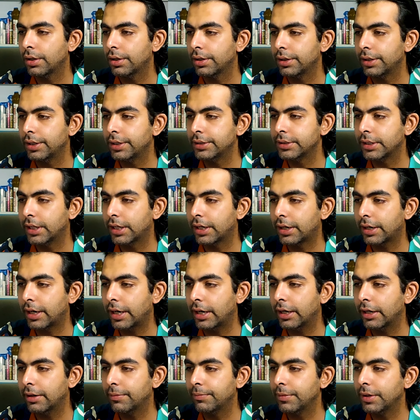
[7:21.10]
These are
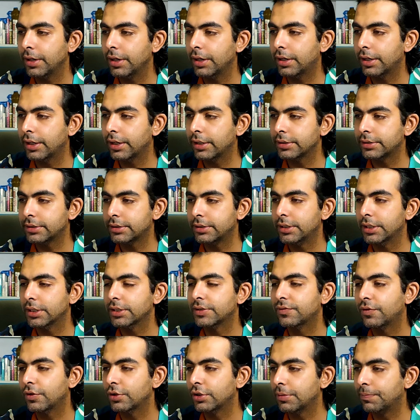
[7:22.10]
random details just
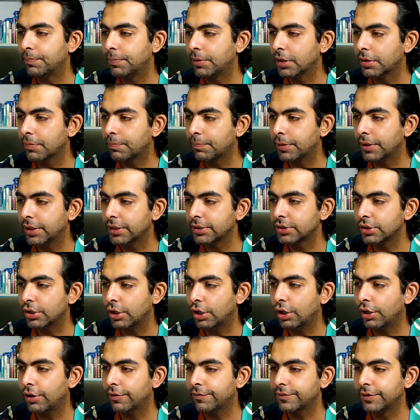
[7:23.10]
for the purpose
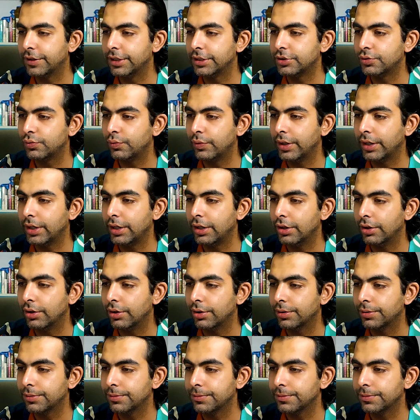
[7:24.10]
of this video.